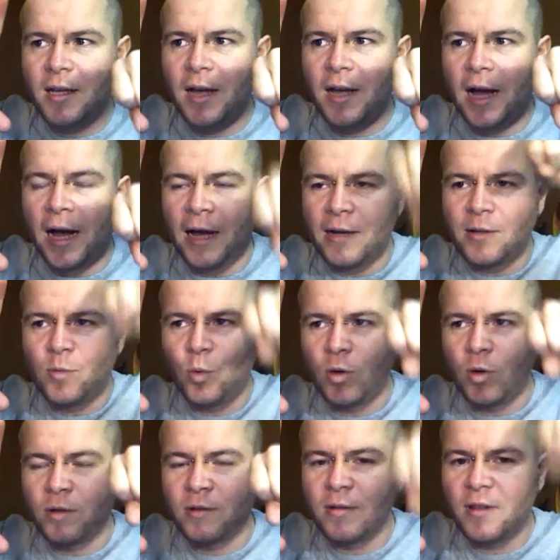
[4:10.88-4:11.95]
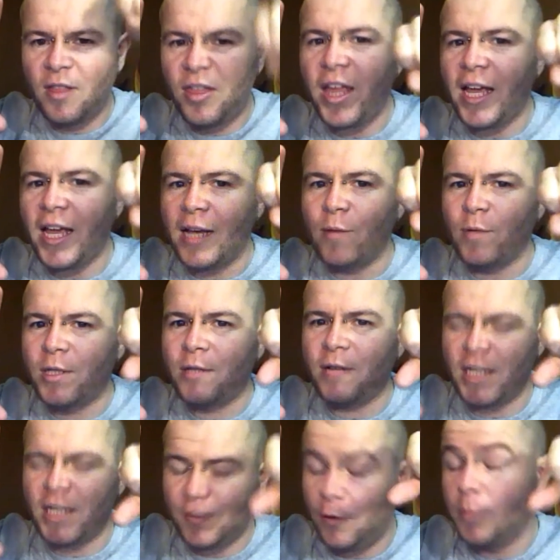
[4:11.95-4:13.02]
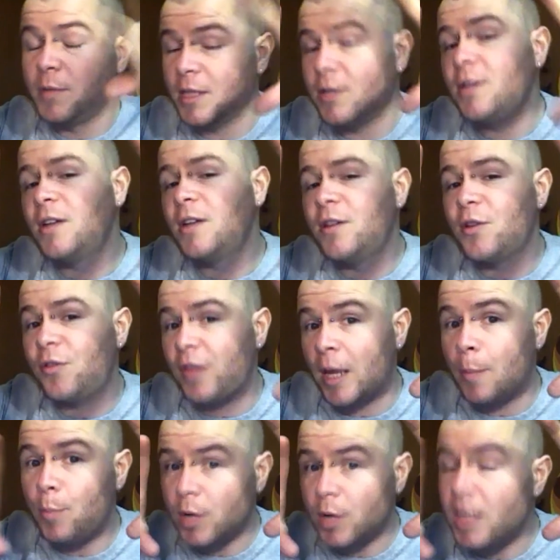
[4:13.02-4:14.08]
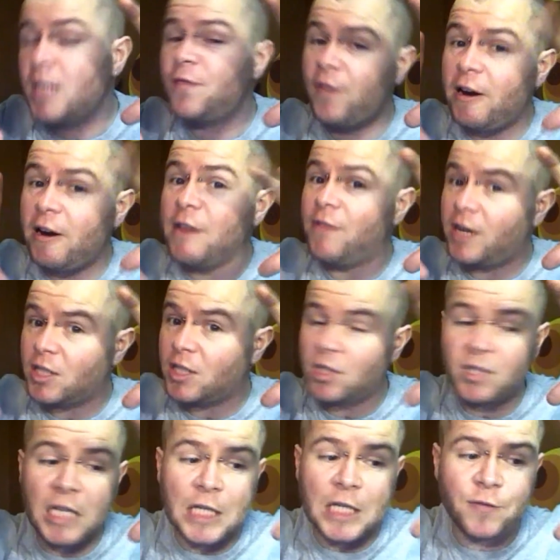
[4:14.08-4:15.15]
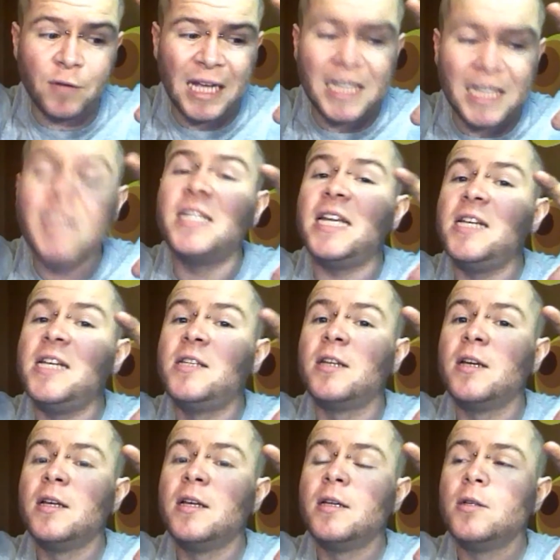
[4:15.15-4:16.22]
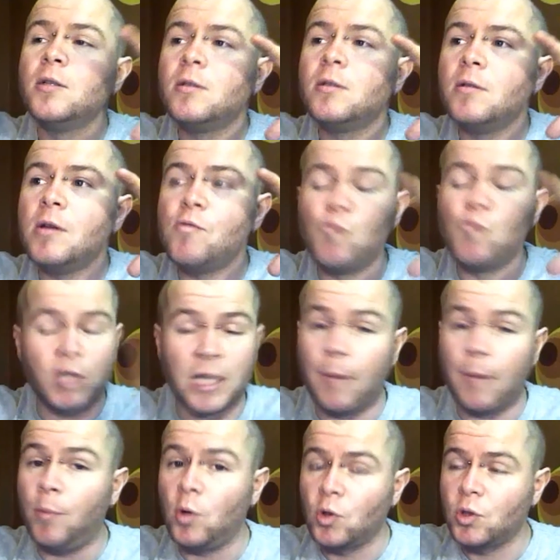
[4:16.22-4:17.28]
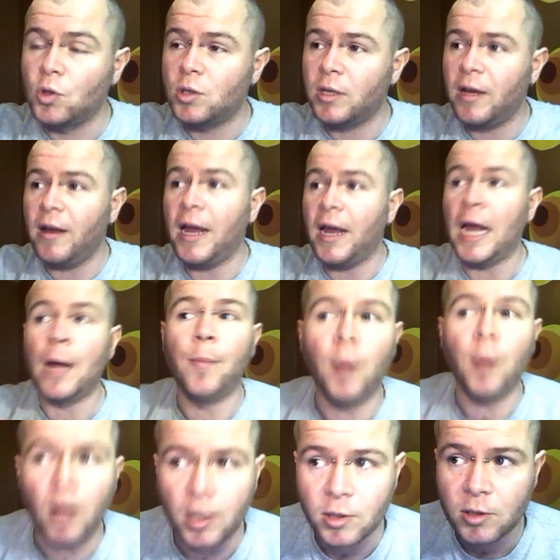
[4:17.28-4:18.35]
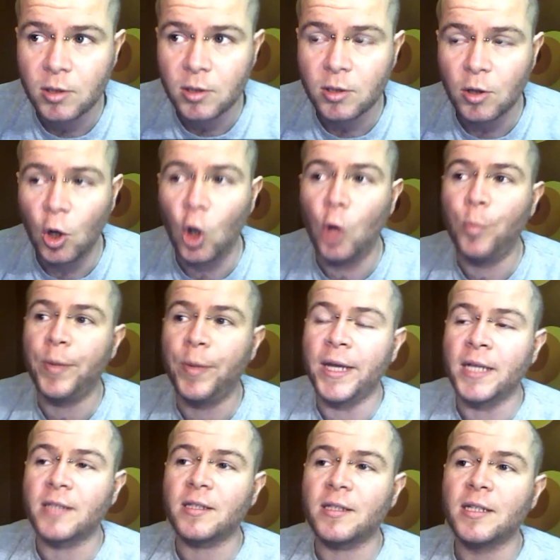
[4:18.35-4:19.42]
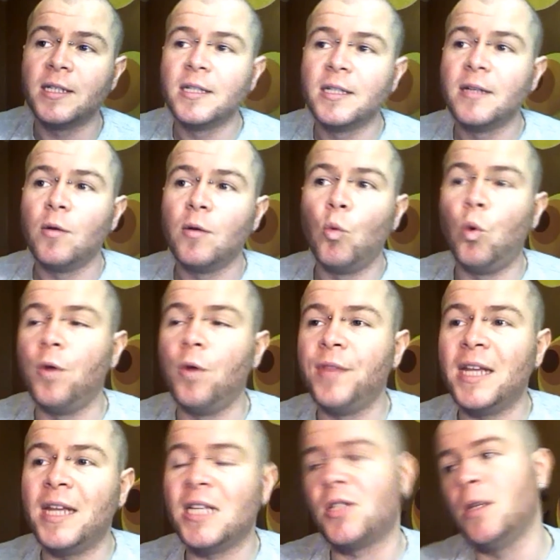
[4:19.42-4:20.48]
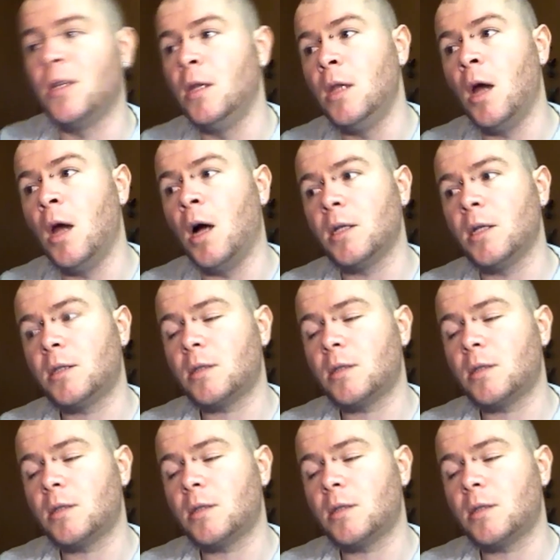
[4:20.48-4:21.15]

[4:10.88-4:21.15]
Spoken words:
and one thing which transforms into another thing, but is very, very successful, and indeed resembles a bot, albeit one that is not